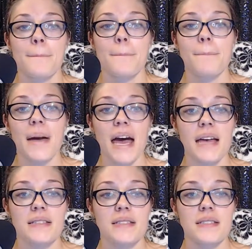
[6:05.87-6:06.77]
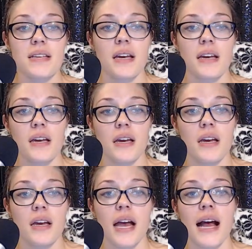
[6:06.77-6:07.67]
best,
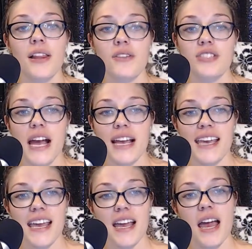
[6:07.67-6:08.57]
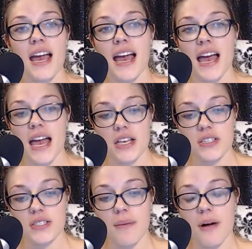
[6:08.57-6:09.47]
hello Jackie,
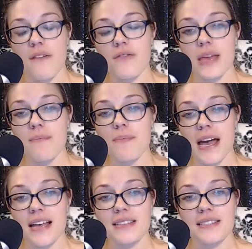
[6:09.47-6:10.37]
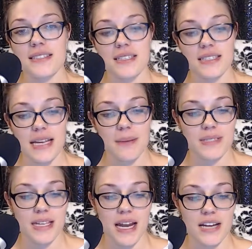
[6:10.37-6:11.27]
some of the best tips
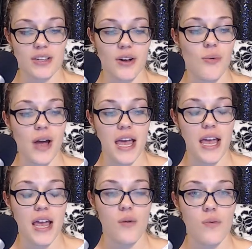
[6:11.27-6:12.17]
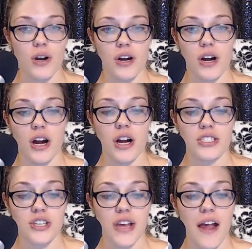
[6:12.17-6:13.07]
that I took away were
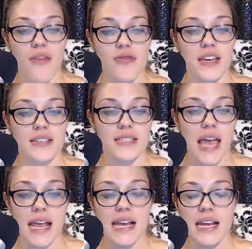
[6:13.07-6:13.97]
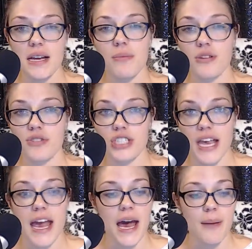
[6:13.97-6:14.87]
to get this
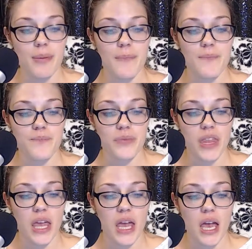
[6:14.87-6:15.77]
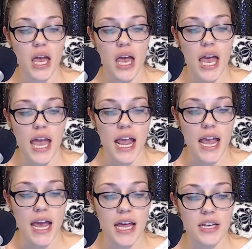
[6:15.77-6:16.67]
EWG app,
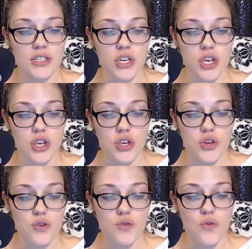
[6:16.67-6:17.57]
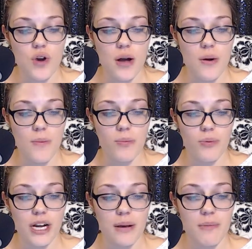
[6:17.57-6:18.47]
and you
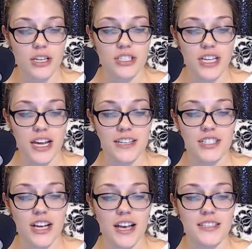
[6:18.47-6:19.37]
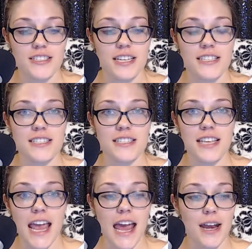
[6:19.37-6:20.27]
pretty much can just
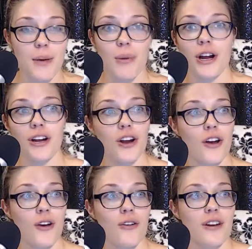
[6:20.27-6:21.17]
scan a barcode.